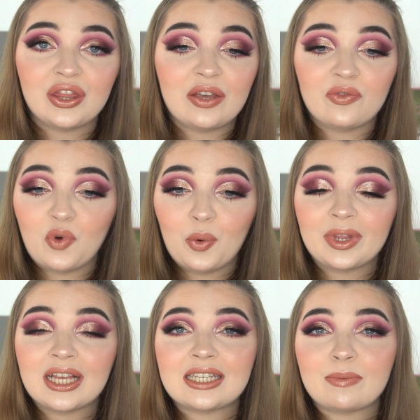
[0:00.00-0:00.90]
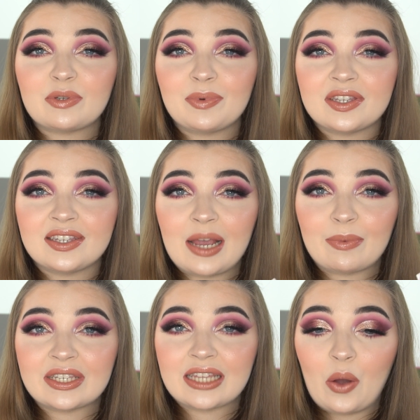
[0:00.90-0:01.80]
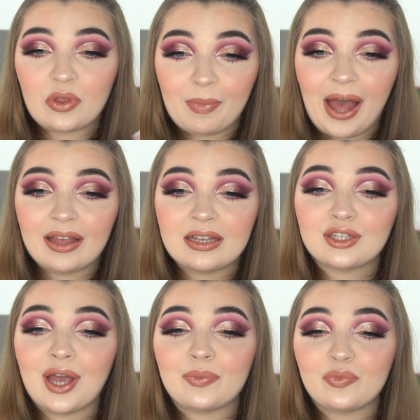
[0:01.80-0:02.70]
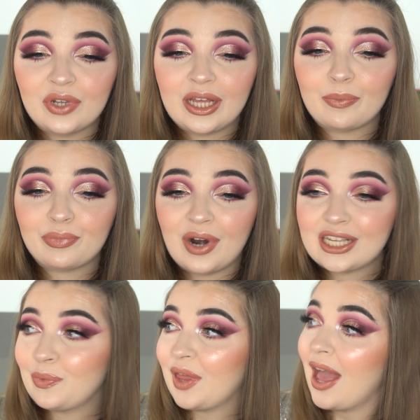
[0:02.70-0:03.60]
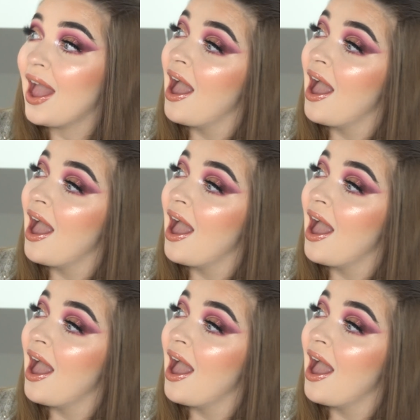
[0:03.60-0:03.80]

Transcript: The formula seems to be the same as their other palettes, so I'm really impressed with it.